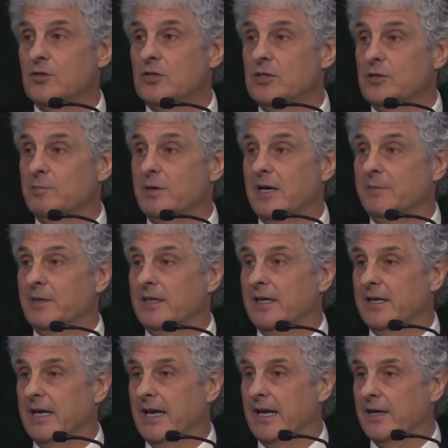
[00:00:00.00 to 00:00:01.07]
She's probably
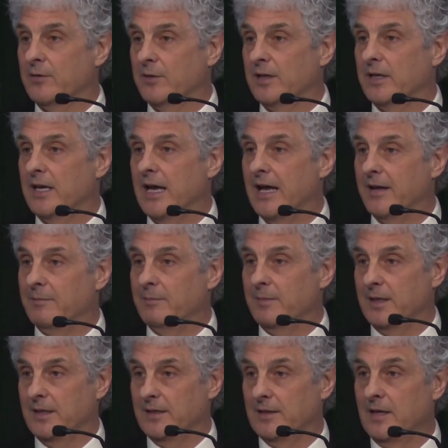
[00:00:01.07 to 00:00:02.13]
going to angry at
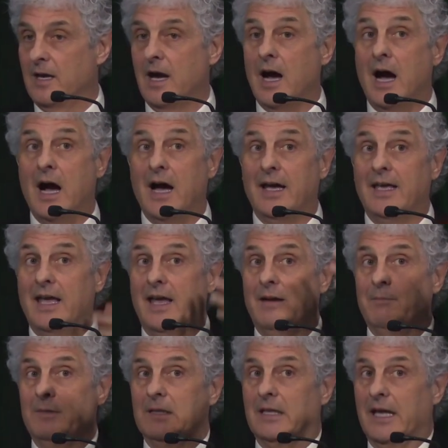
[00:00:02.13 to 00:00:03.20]
me. I
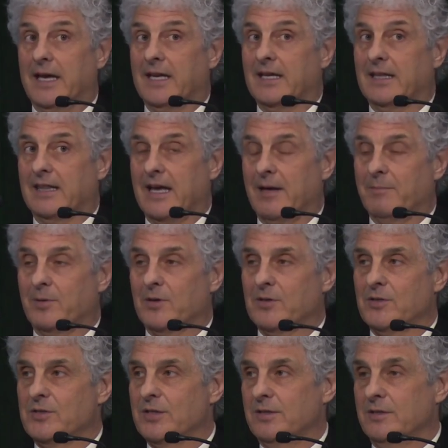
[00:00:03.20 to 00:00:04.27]
am like that
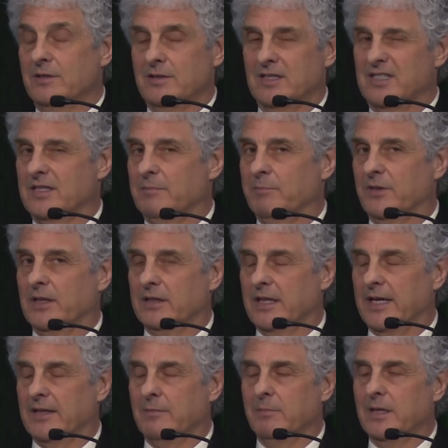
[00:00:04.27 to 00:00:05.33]
person. This is the
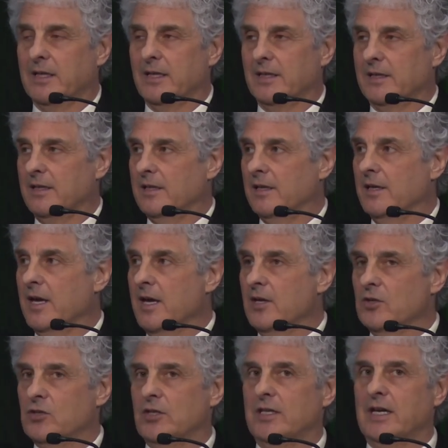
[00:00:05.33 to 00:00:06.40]
like me idea.
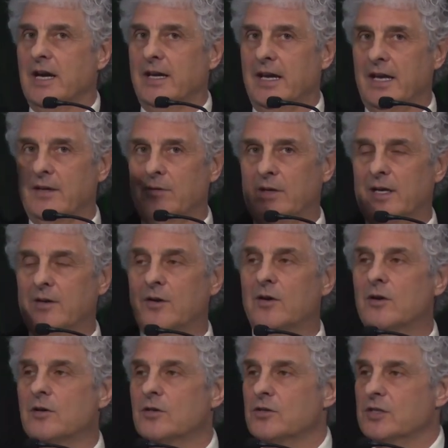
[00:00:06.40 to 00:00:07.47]
She got angry at
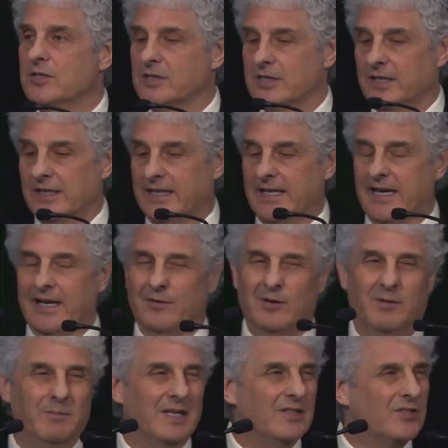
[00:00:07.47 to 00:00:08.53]
her. She's going to get
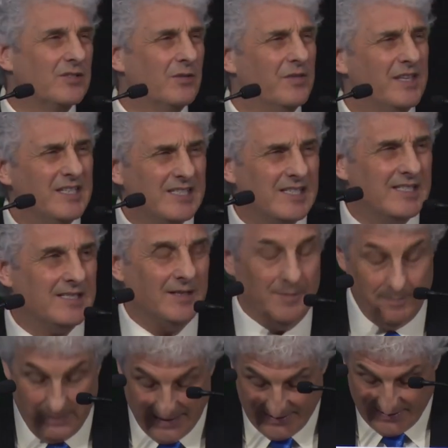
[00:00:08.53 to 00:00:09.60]
angry at me. So this is an
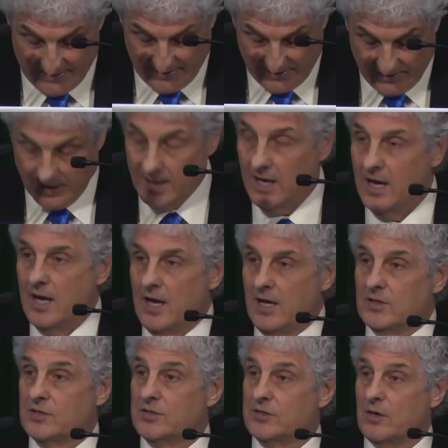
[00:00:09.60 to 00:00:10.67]
amazing
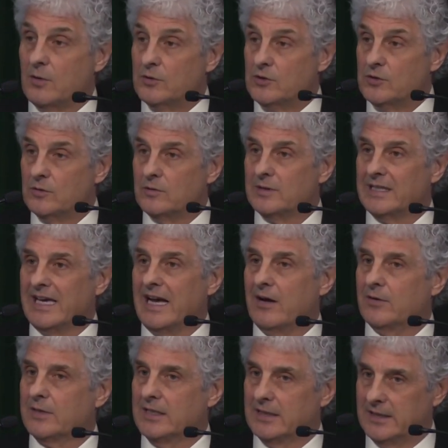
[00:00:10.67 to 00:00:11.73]
social
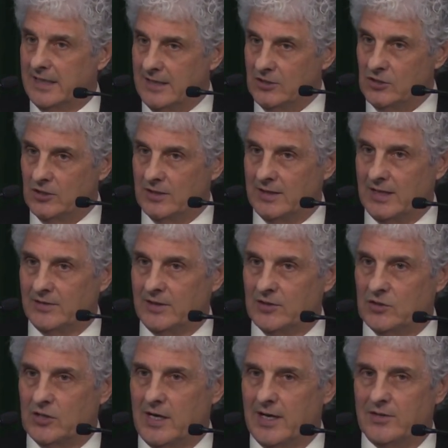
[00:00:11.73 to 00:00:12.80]
calculation that
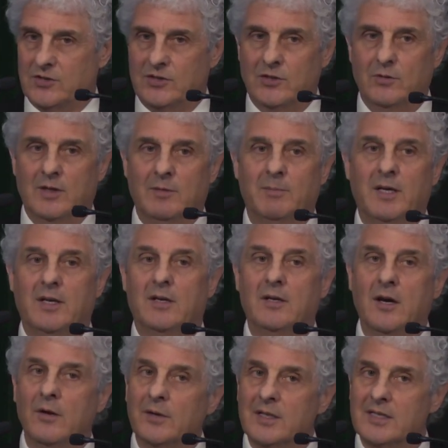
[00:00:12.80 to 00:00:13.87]
the child's doing. But
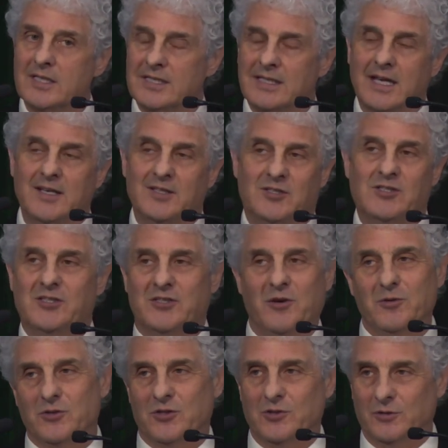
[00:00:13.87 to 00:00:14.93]
notice that it's
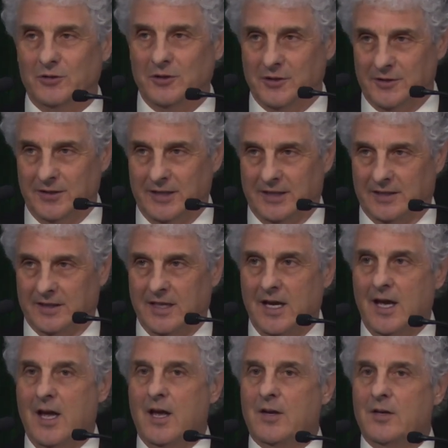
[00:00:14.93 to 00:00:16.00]
social learning.
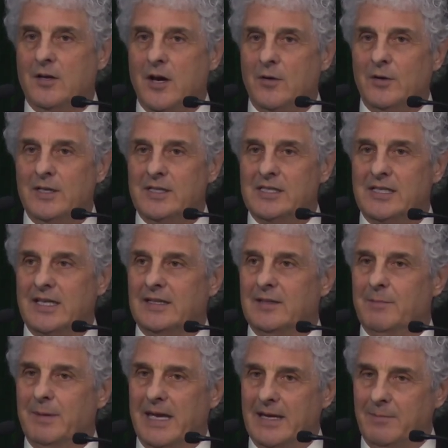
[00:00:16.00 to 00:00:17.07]
Notice that
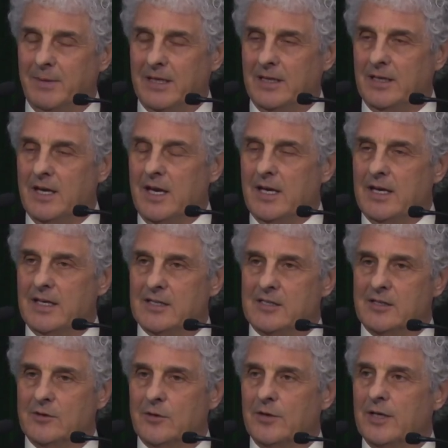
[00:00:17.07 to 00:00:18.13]
the baby
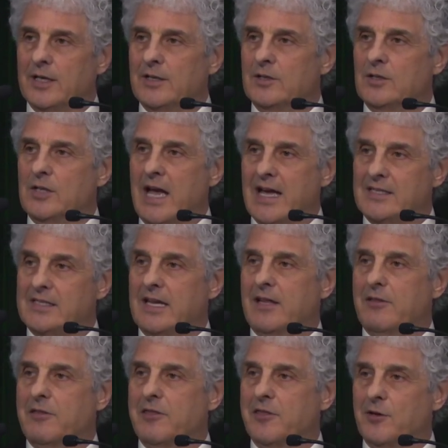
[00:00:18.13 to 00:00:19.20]
is learning as
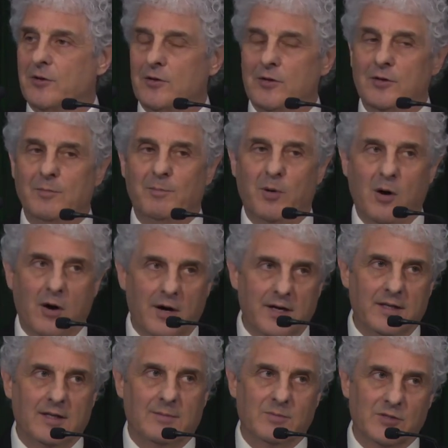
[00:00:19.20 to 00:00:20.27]
a third
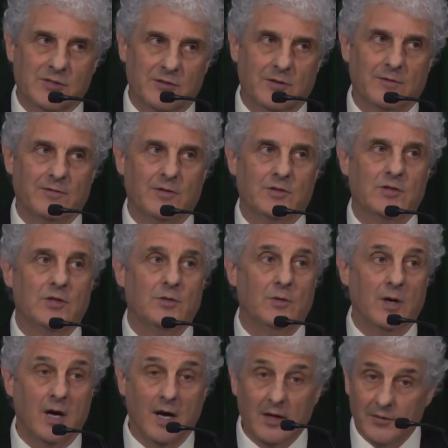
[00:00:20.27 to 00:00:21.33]
party observer
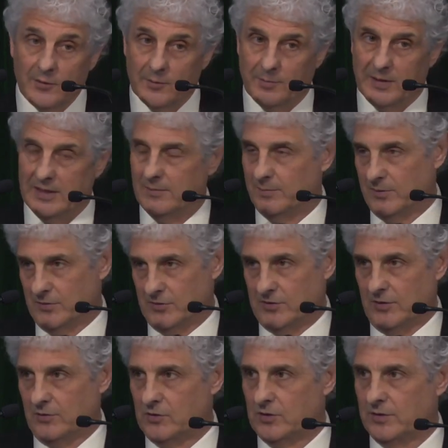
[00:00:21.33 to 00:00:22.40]
to other people's
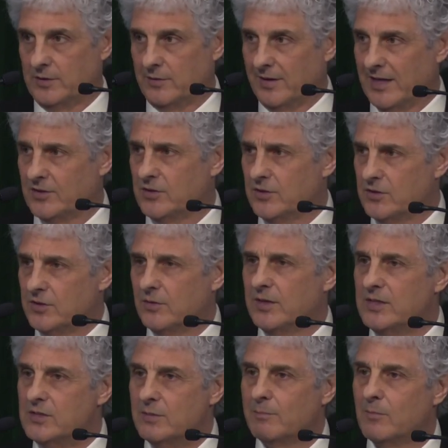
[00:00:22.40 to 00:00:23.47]
social interactions. So
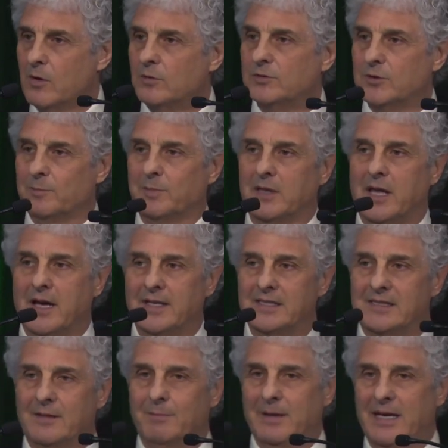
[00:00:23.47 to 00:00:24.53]
this
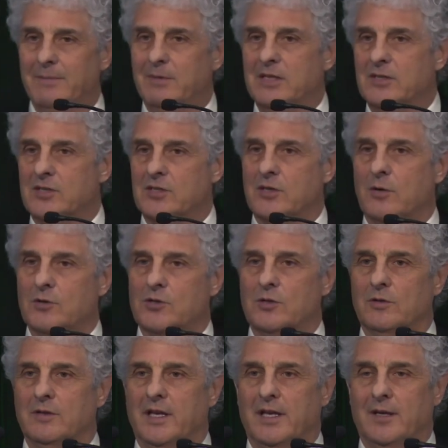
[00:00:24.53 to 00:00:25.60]
multiplies the baby's
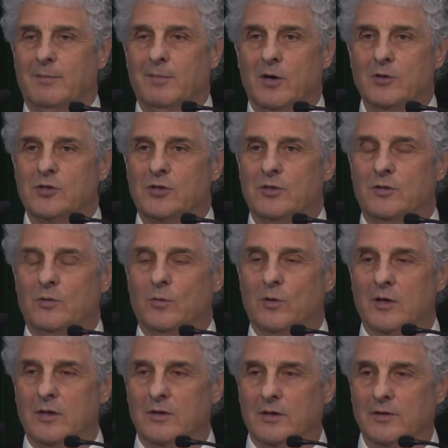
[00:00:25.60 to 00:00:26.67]
social and emotional
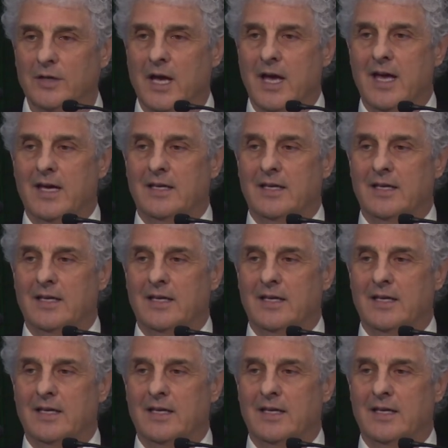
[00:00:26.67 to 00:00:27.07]
world.